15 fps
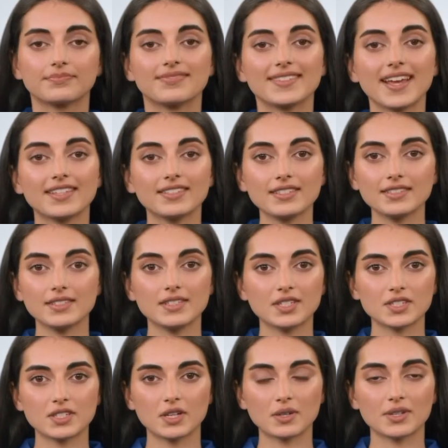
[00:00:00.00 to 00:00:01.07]
Licensed
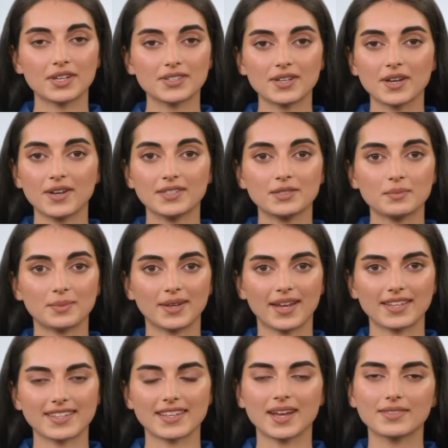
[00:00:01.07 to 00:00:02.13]
security guards will
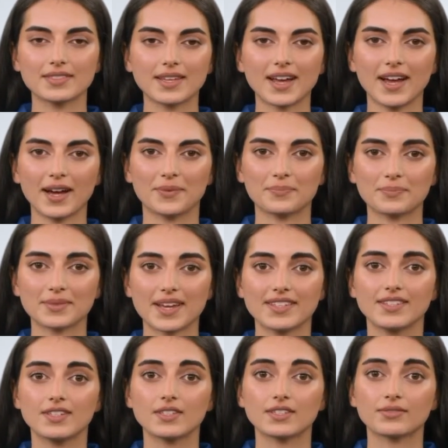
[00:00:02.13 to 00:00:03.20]
at some time need
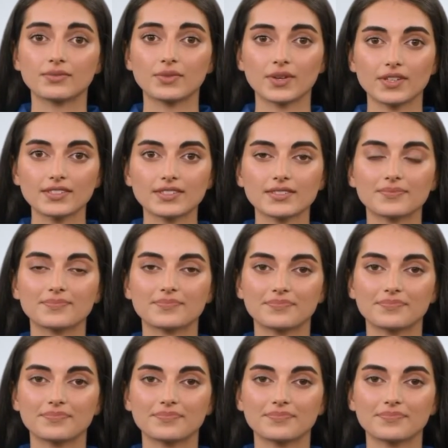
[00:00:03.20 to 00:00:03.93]
to use force.